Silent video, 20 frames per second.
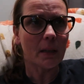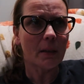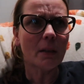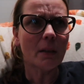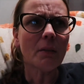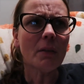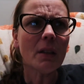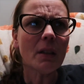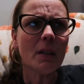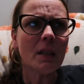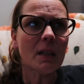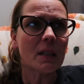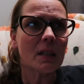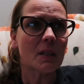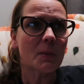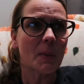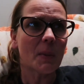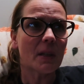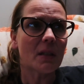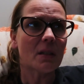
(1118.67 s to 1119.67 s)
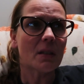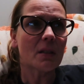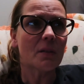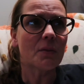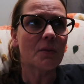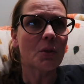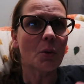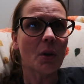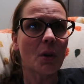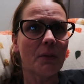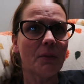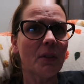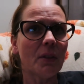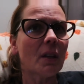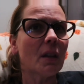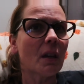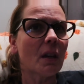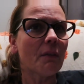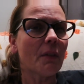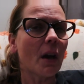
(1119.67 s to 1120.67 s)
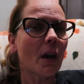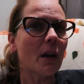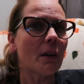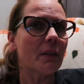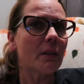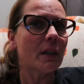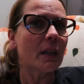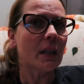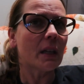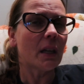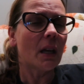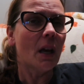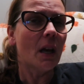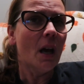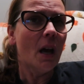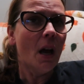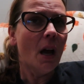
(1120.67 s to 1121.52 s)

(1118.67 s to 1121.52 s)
and they're really expensive so I feel like I've already